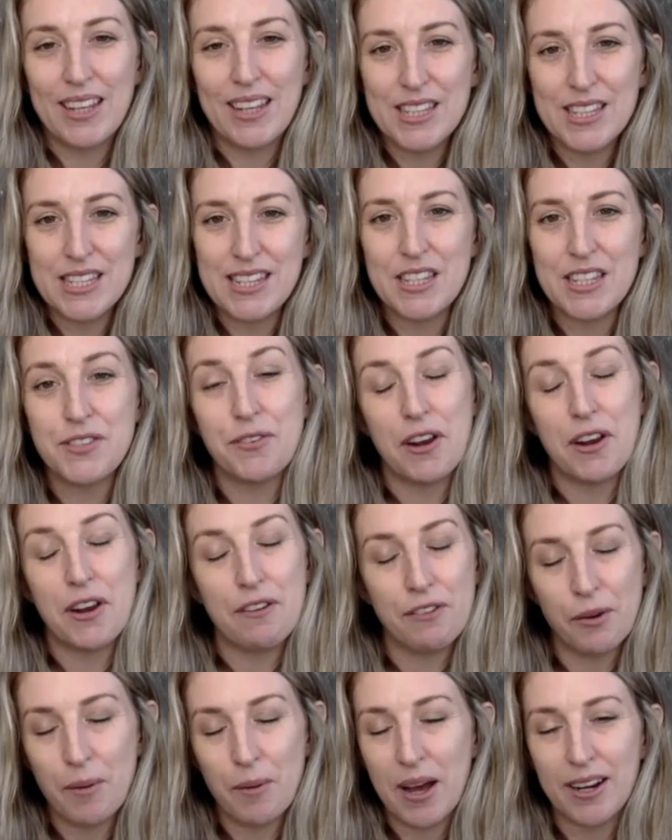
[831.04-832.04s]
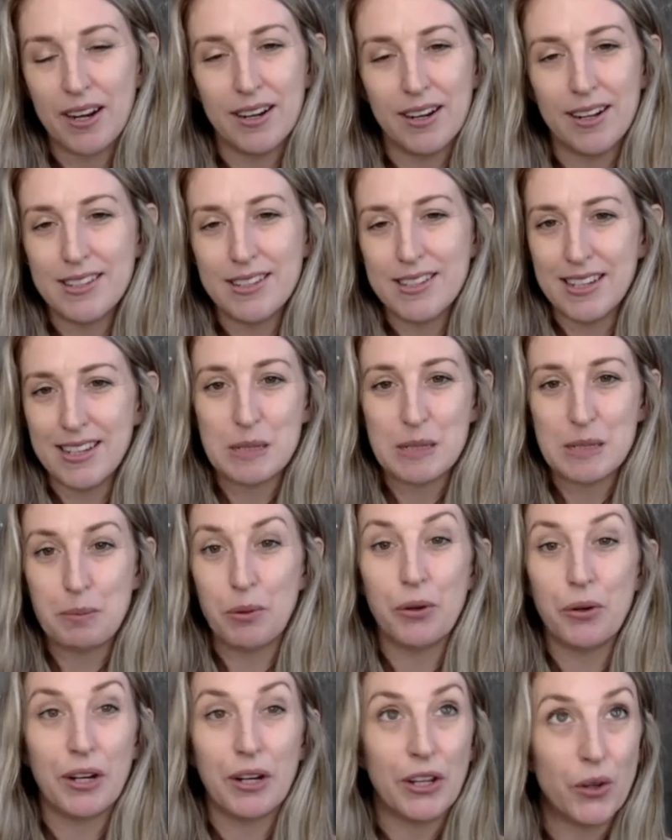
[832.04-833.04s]
And it's for fun and it's
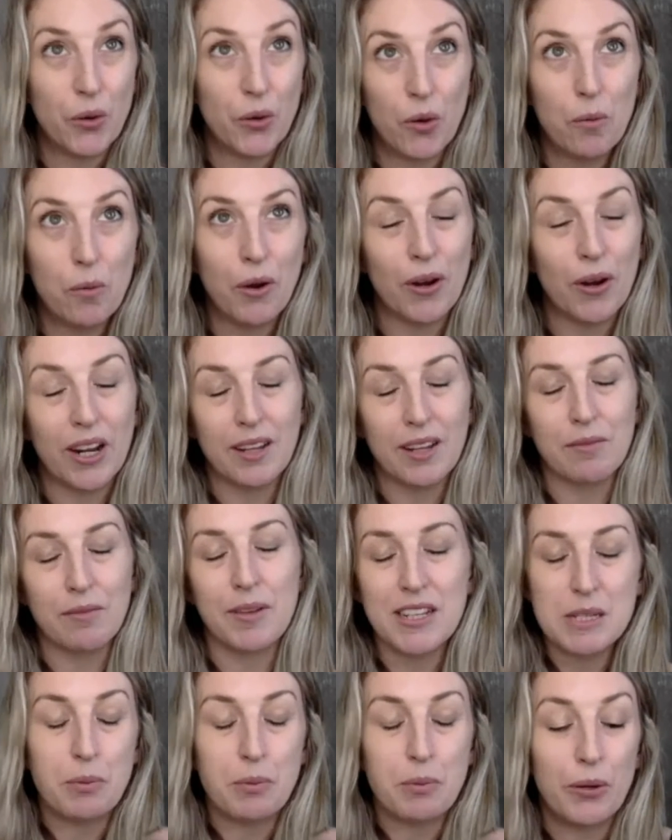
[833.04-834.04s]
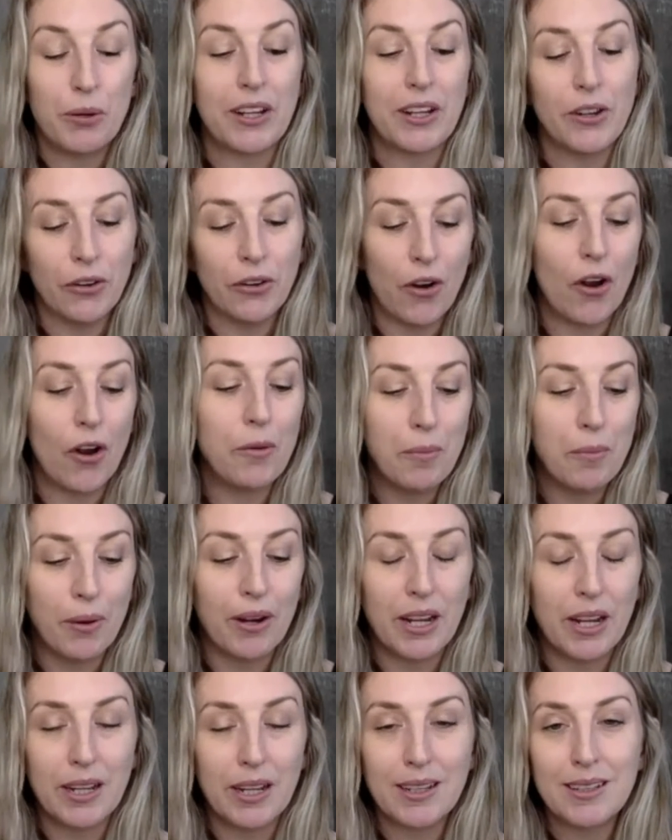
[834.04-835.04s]
exploring your body, exploring your own
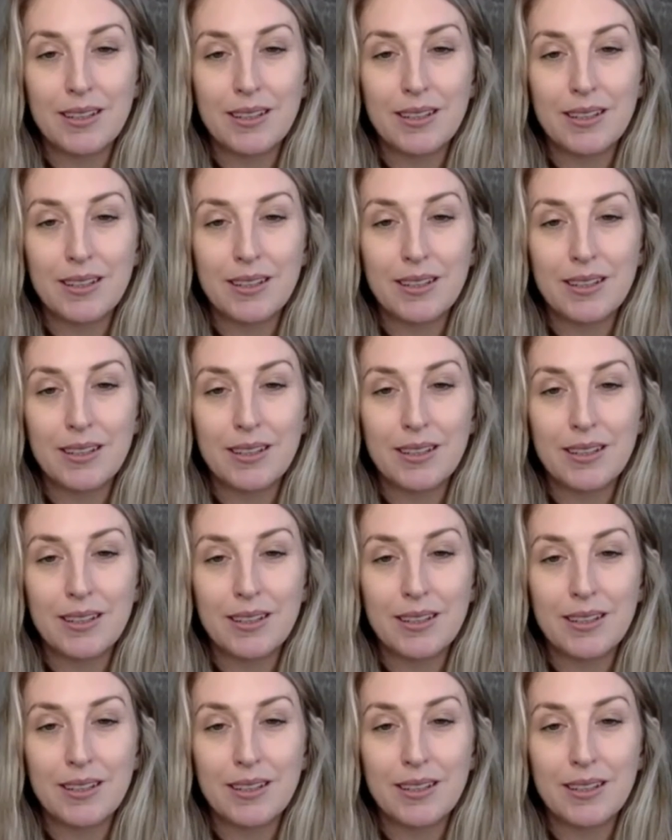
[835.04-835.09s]
body.